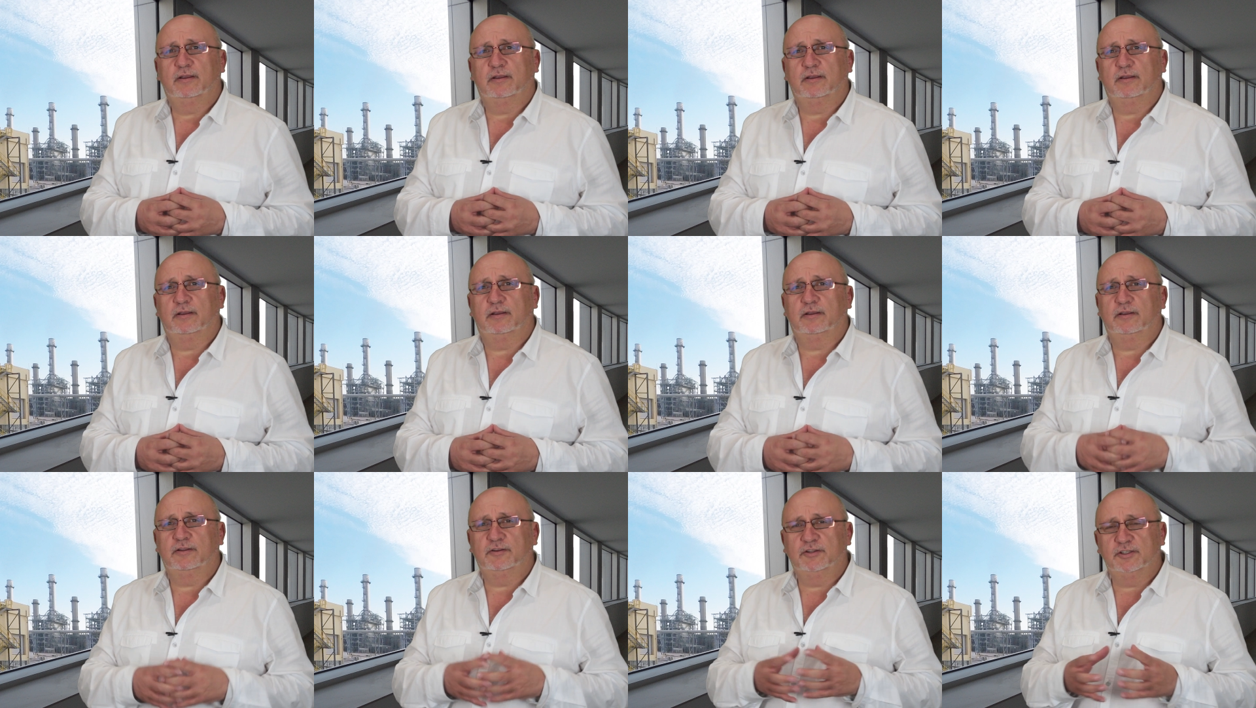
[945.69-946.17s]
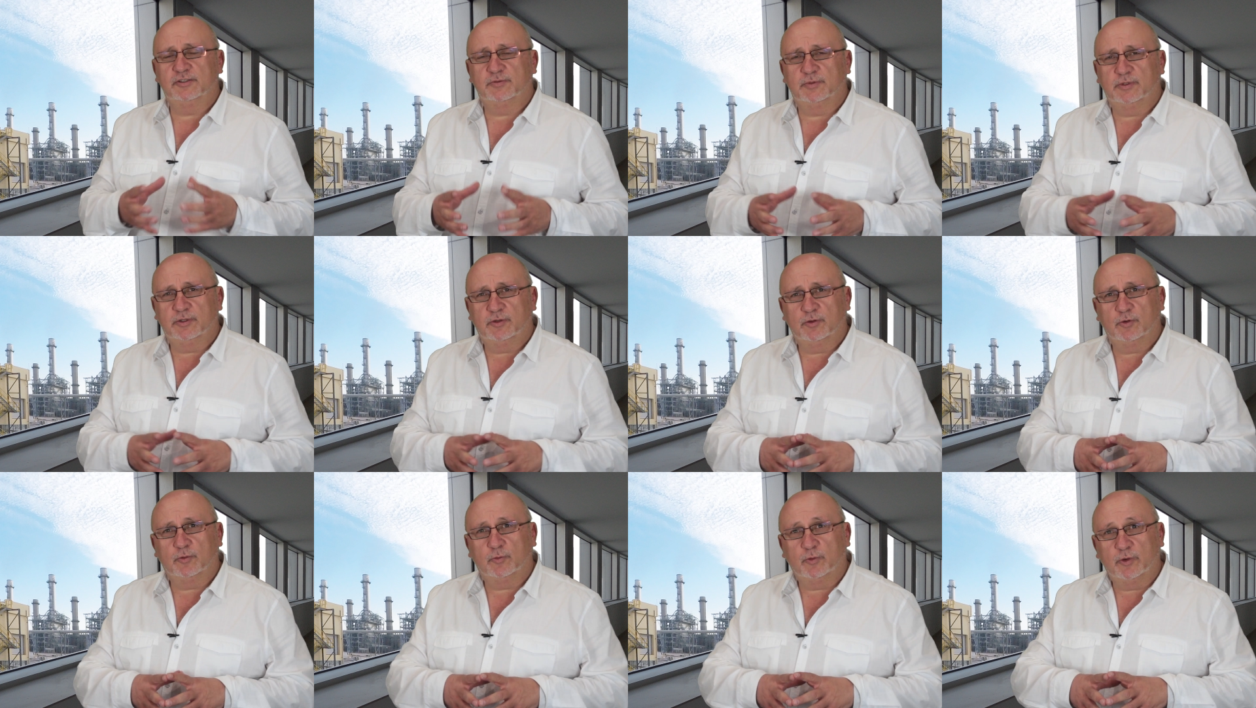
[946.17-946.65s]
in this
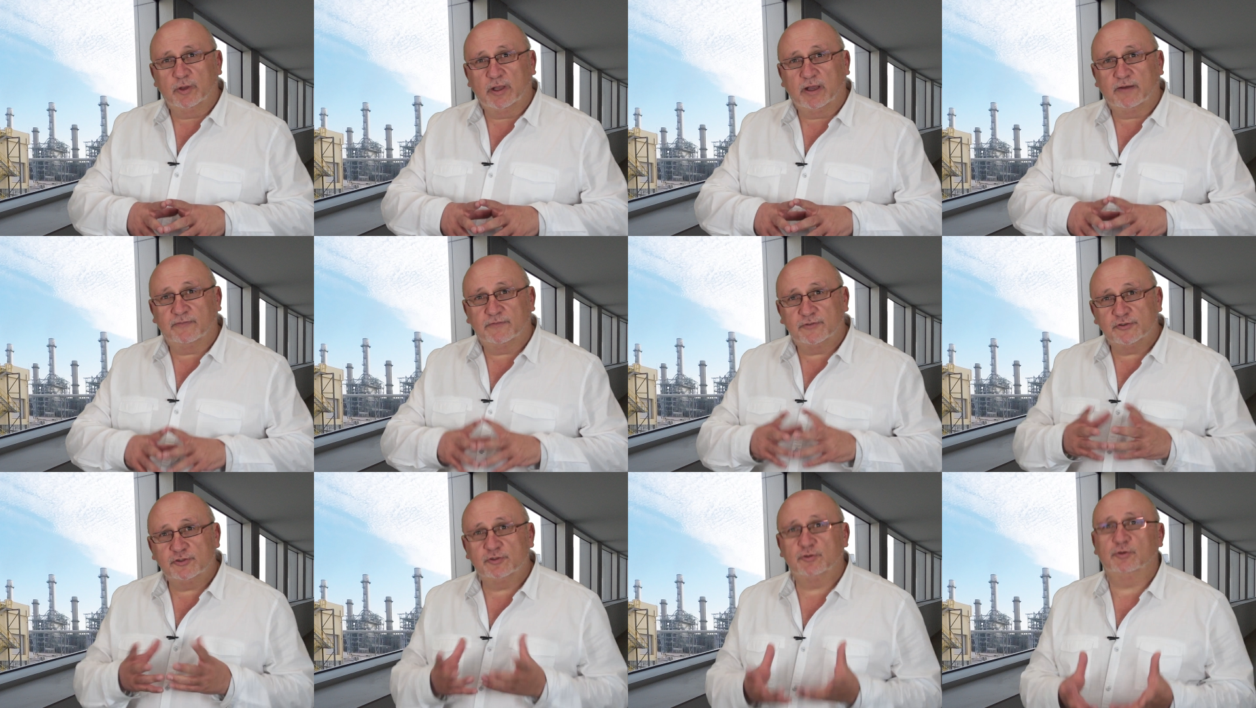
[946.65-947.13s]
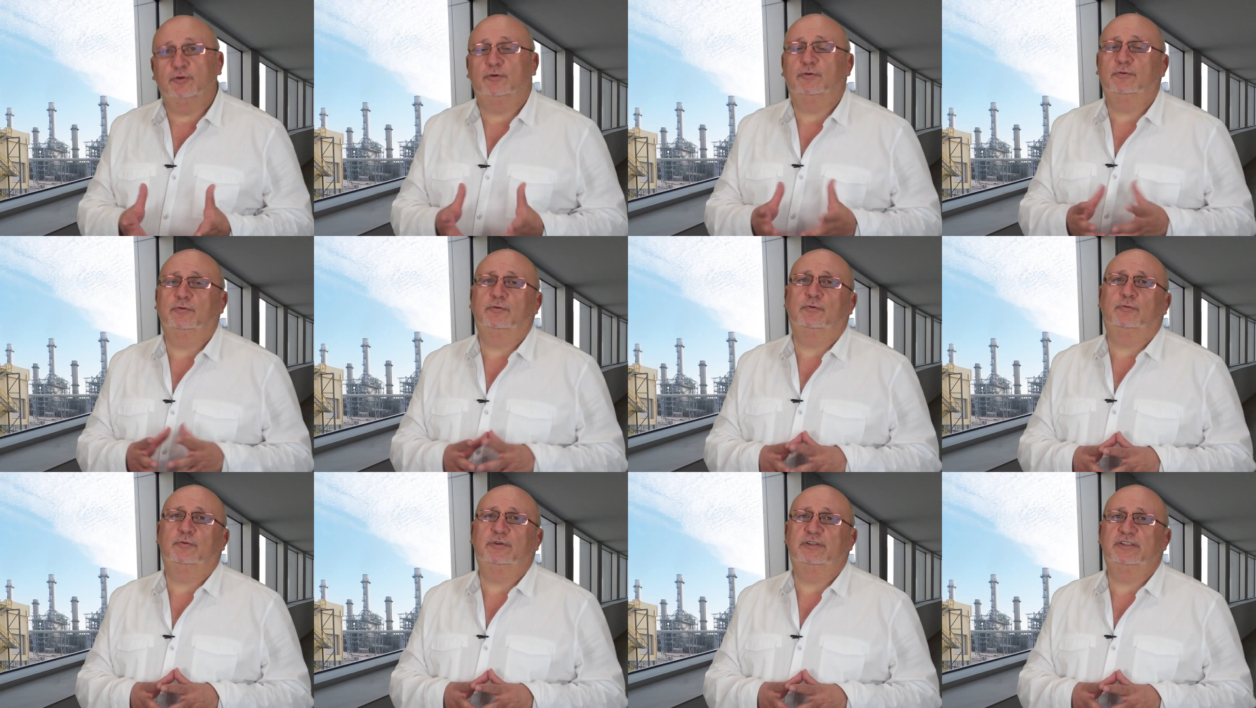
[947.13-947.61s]
video we have saw
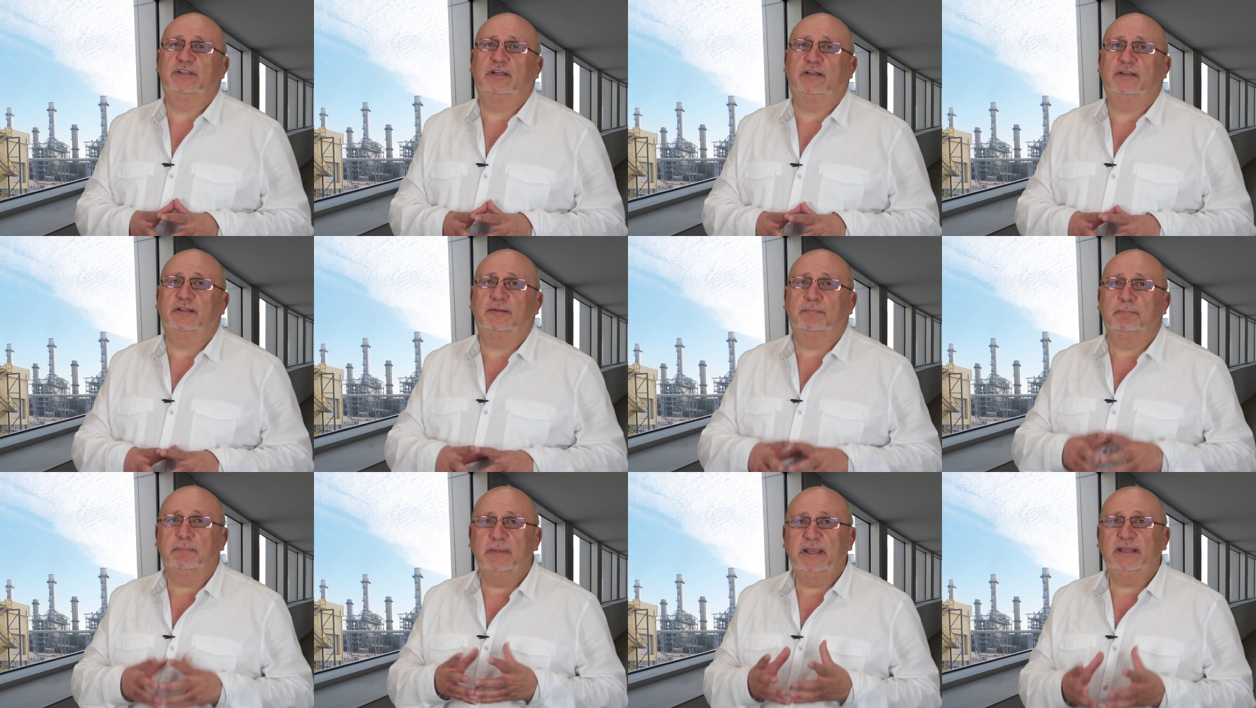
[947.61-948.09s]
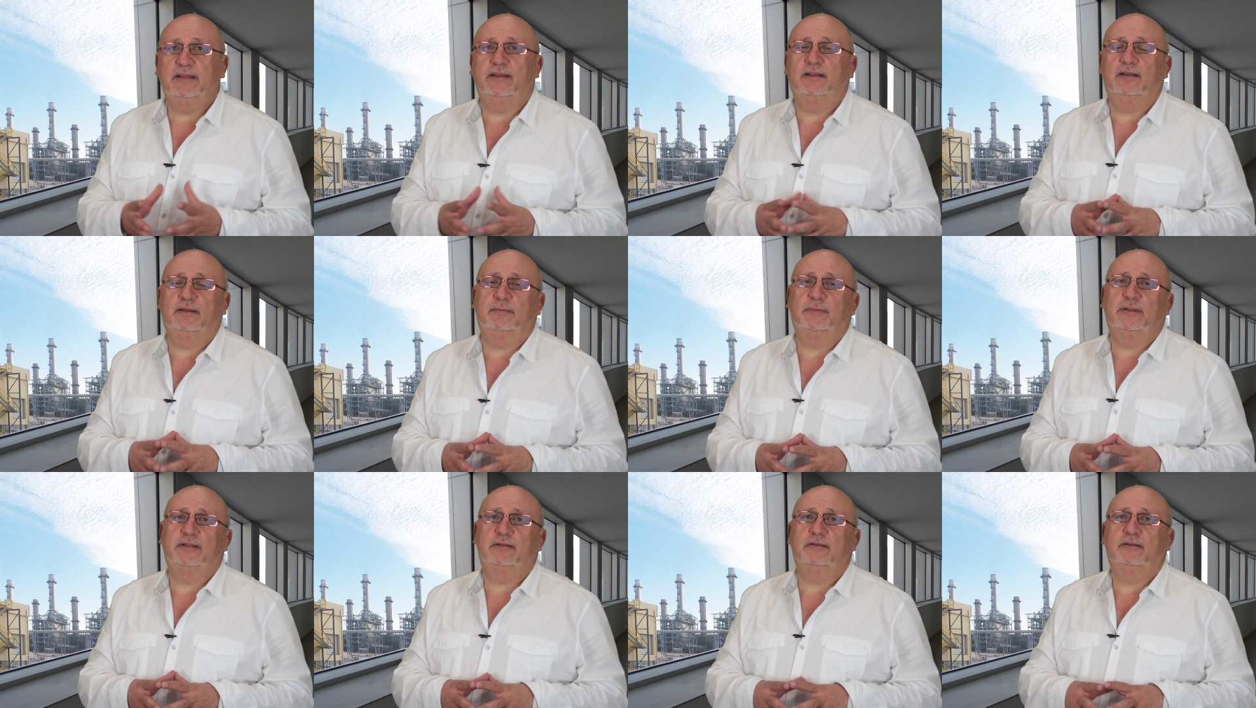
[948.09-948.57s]
which are the main
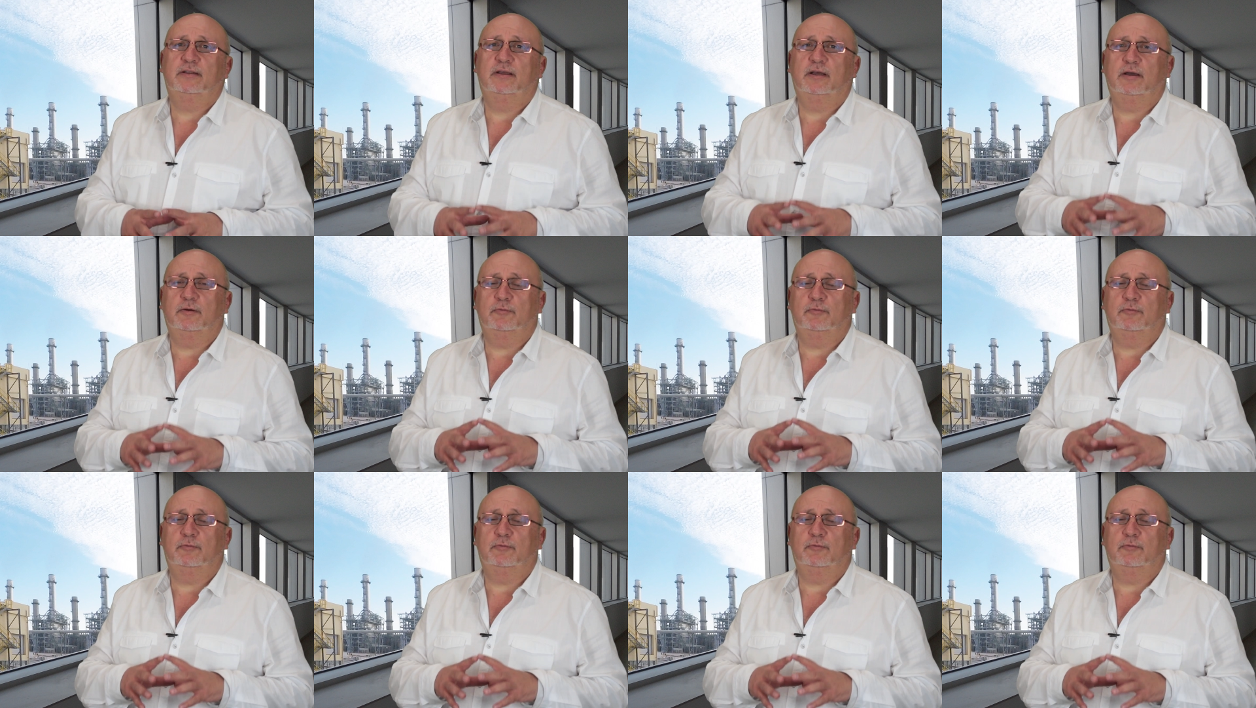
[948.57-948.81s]
element,